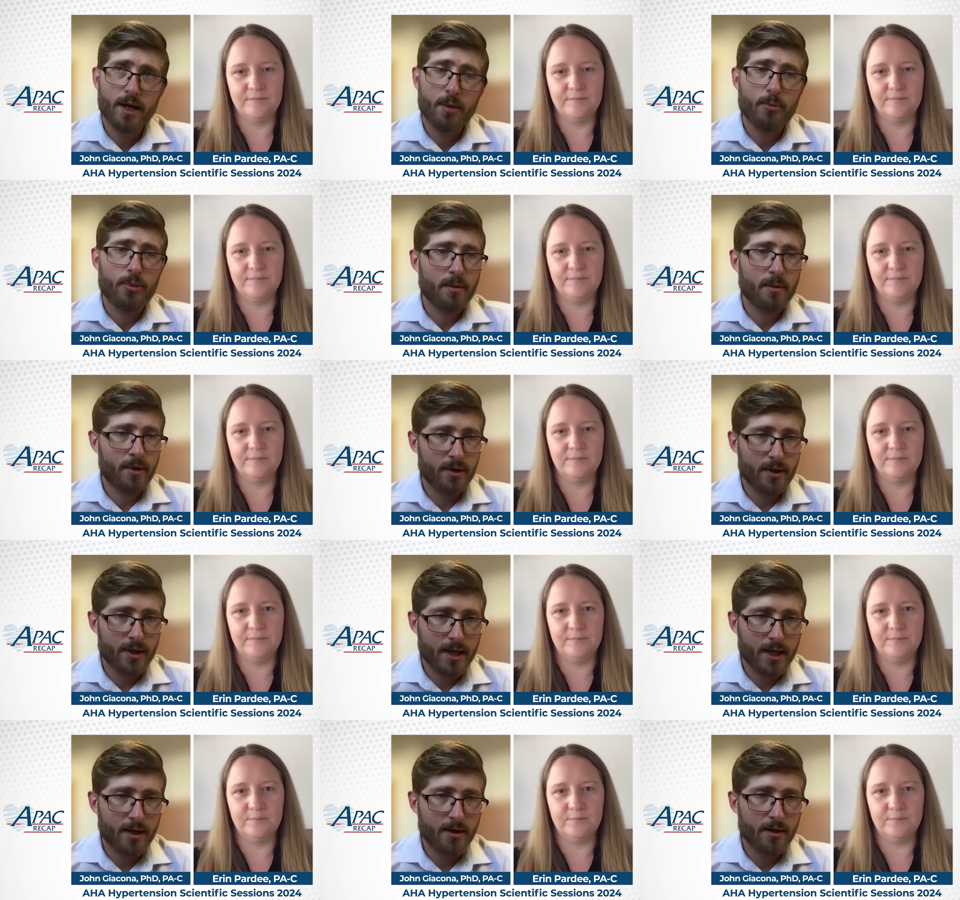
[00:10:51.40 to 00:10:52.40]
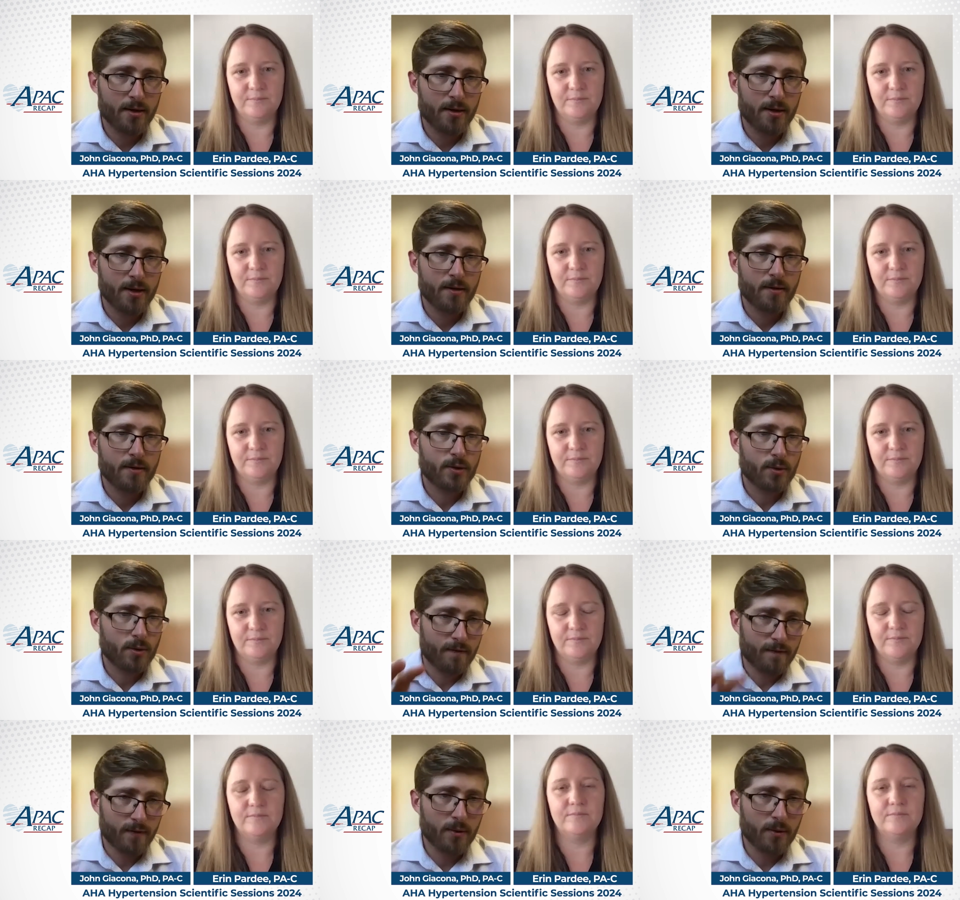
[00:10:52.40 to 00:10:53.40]
Speaker 1: a primary care
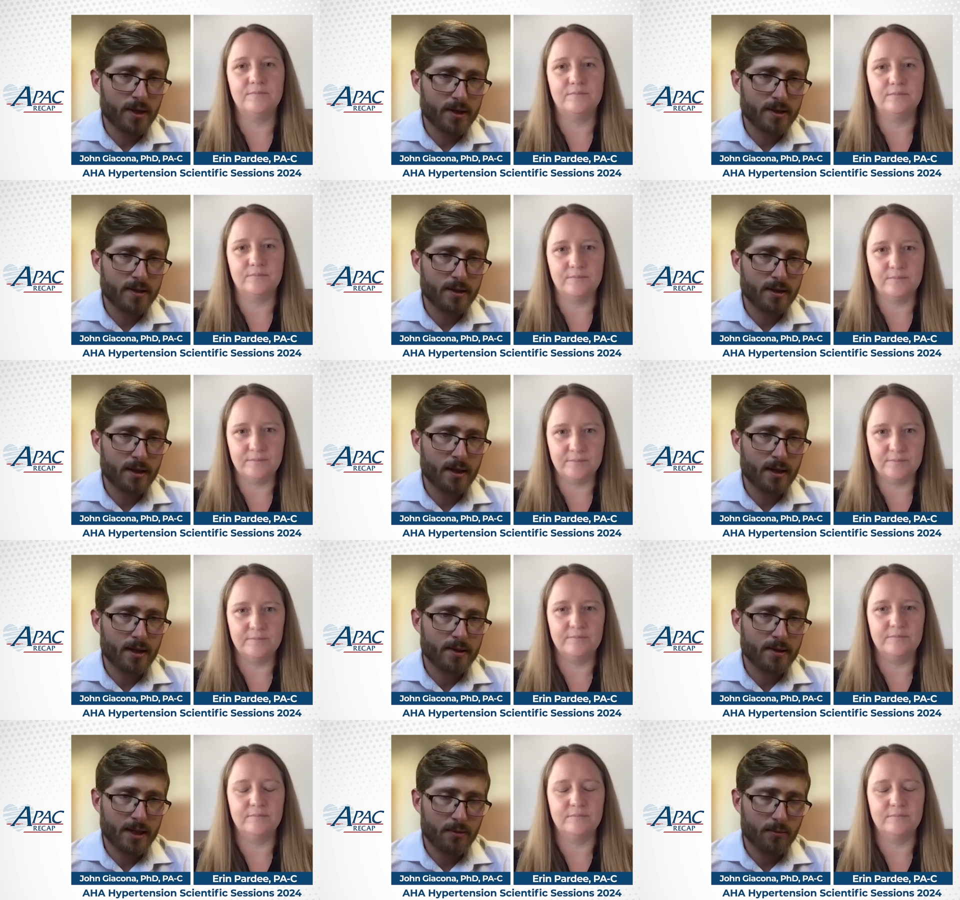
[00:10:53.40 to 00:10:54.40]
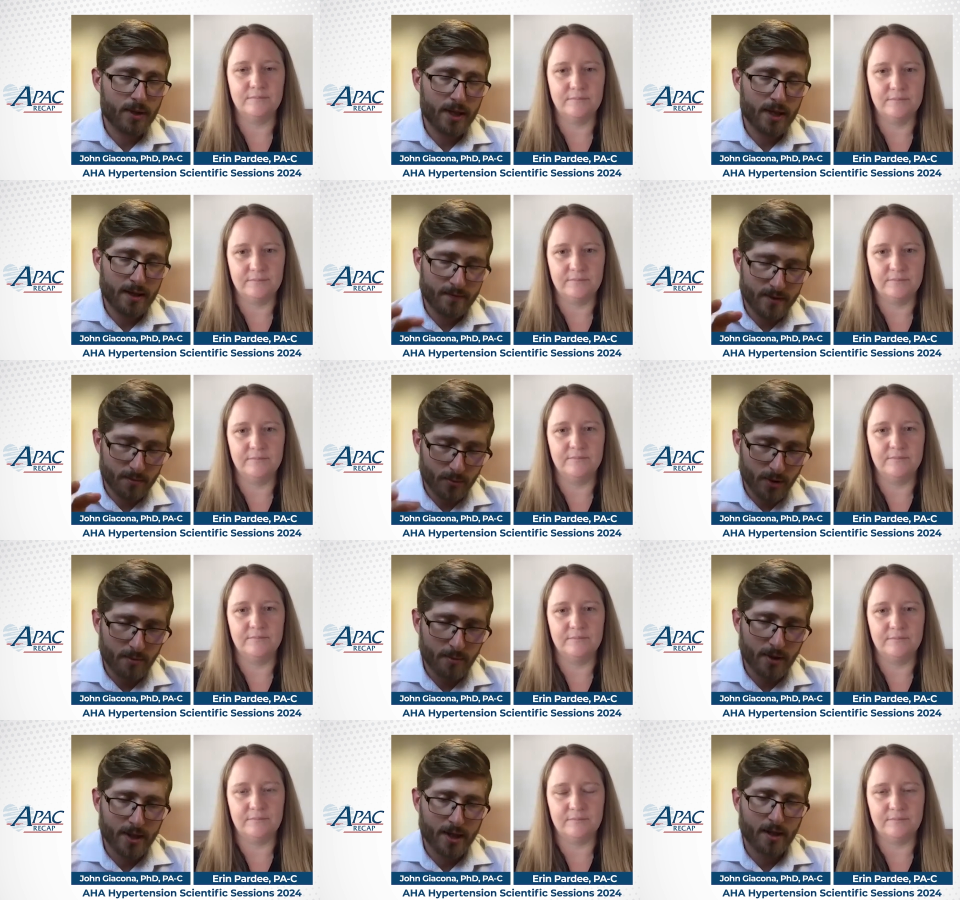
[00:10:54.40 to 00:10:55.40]
sort of focused uh, set. We have some
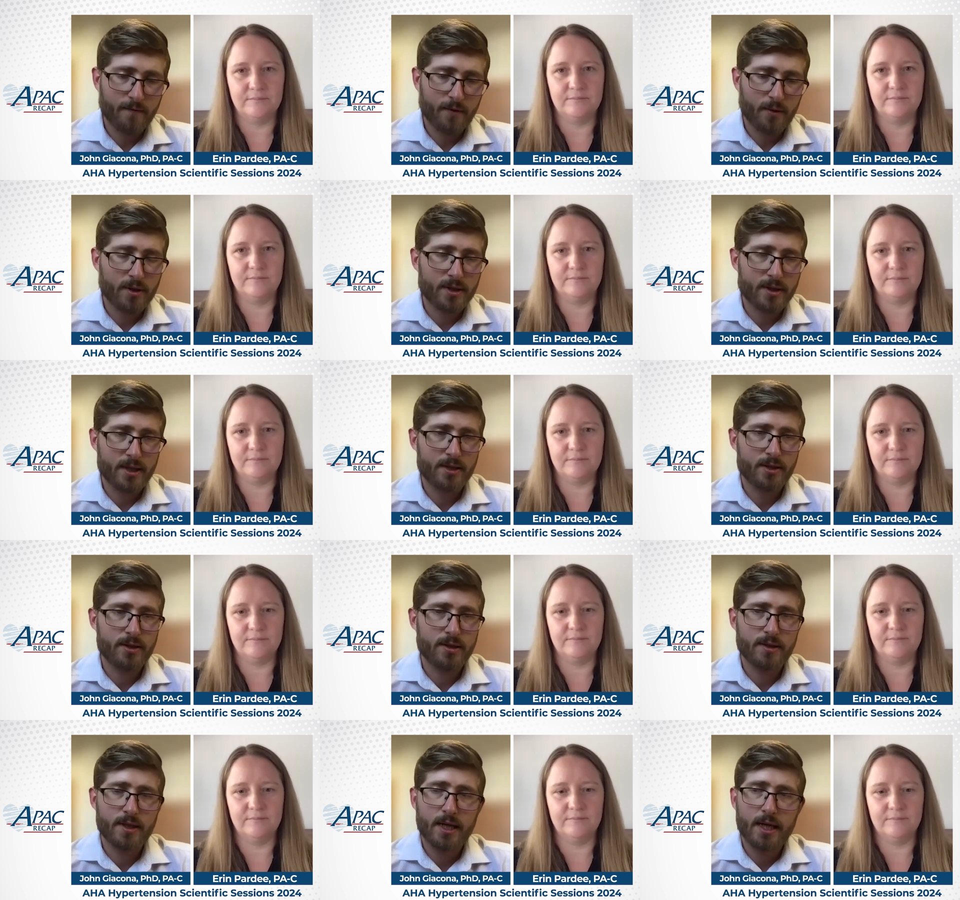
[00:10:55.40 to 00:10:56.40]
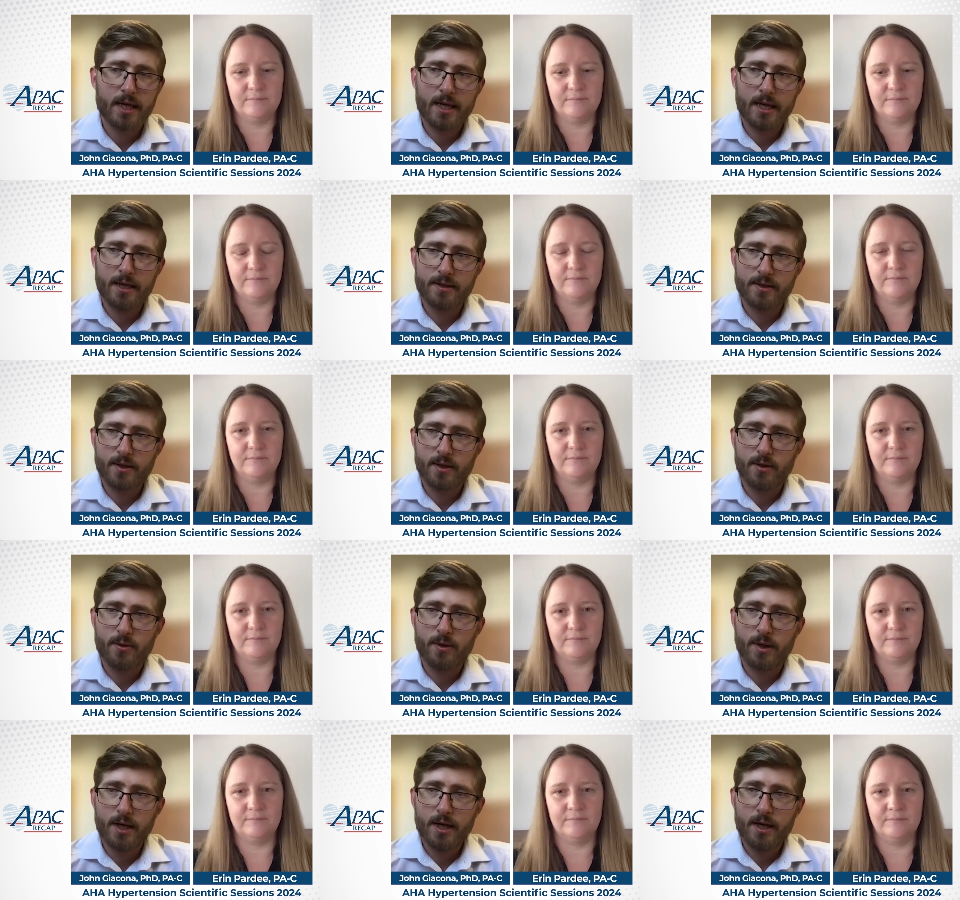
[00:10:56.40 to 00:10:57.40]
primary care focused sessions. And
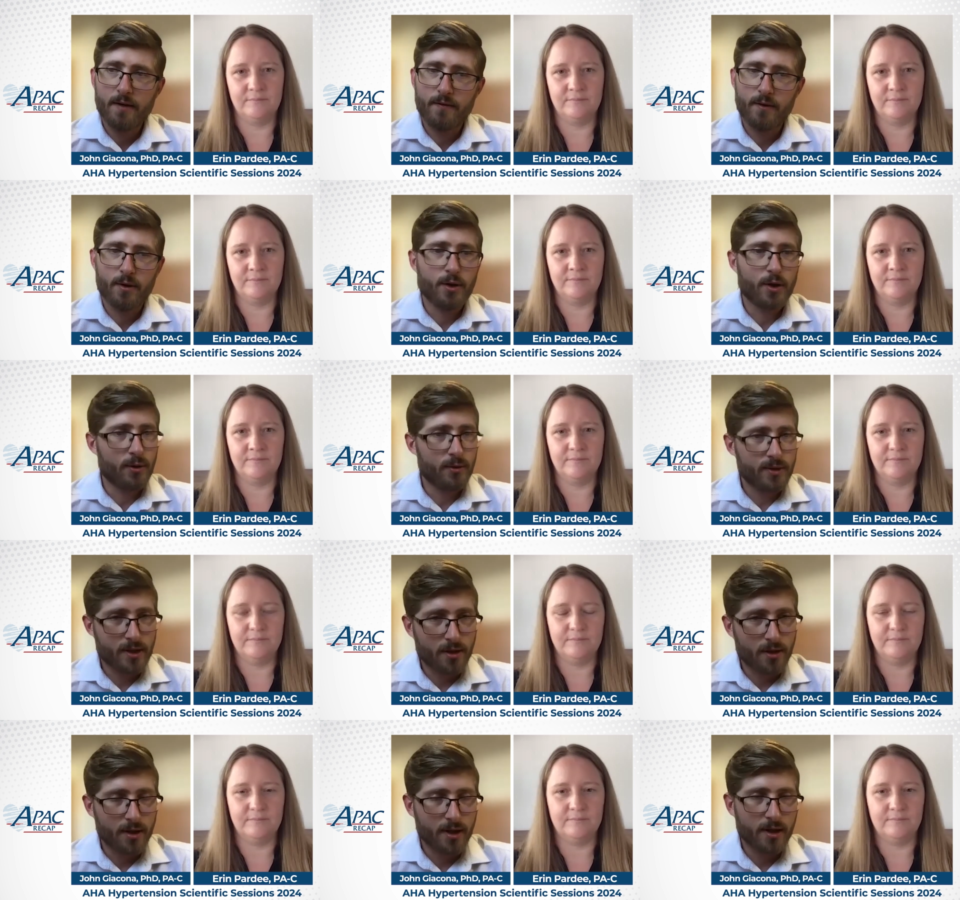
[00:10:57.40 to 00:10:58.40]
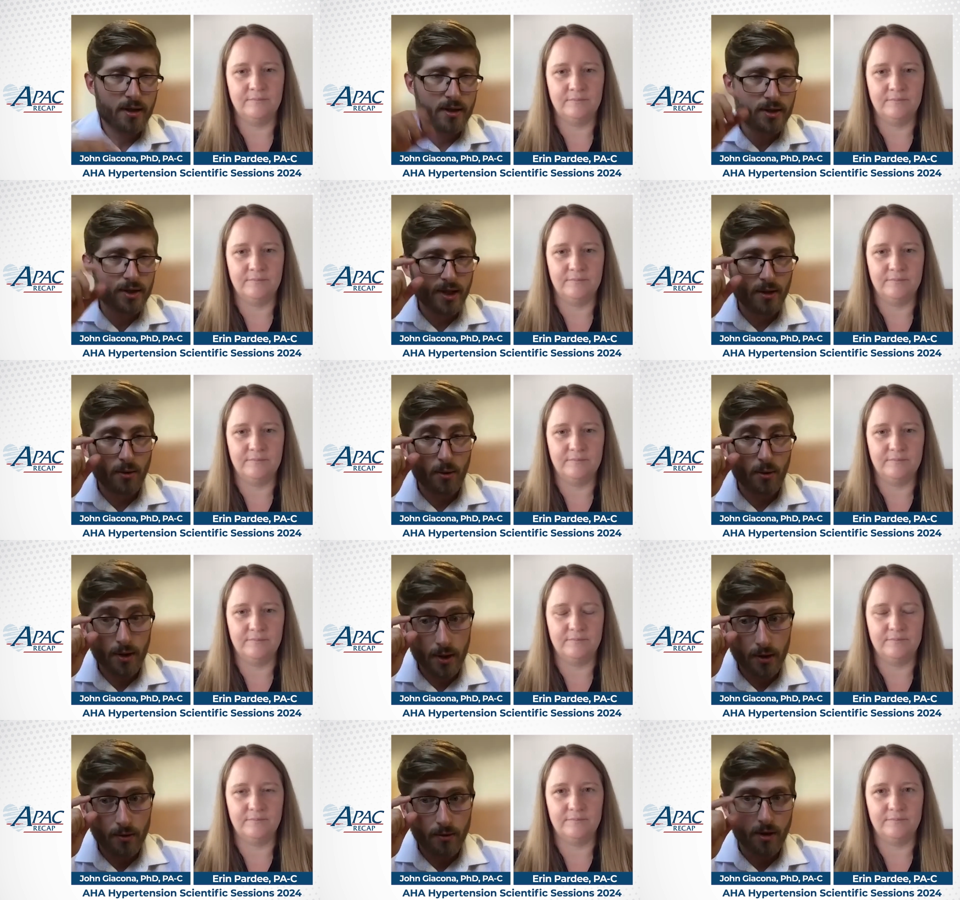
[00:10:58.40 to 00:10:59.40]
so if you're new to cardiology or
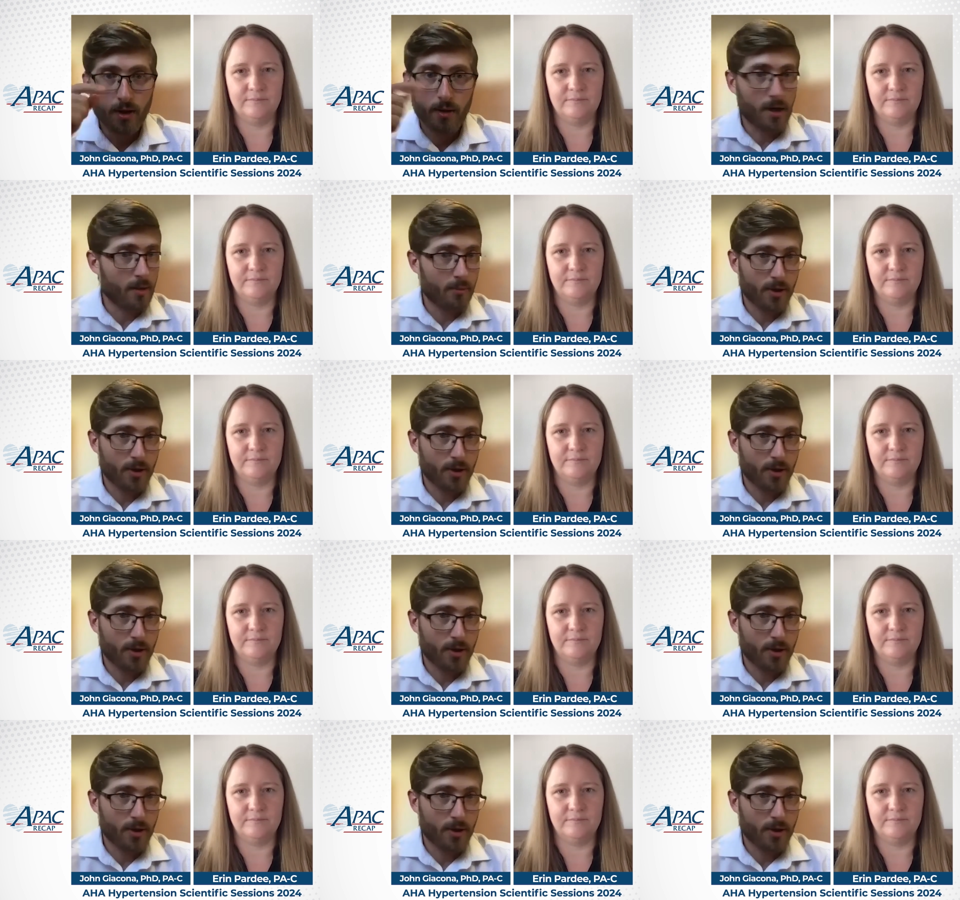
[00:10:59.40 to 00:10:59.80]
you are a